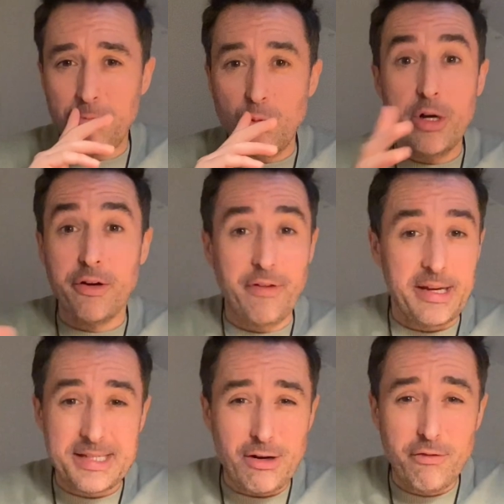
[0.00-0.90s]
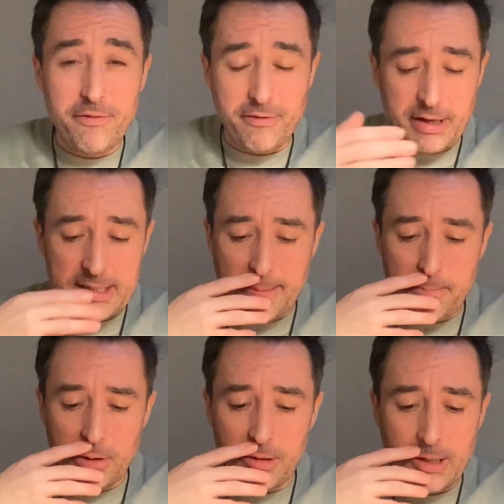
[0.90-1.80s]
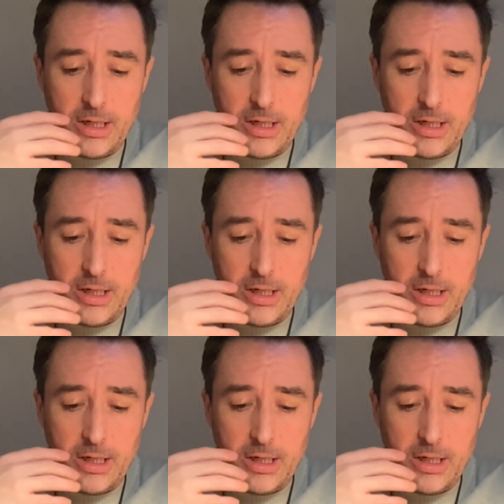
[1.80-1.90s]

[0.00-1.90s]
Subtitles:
work for yourself, for example.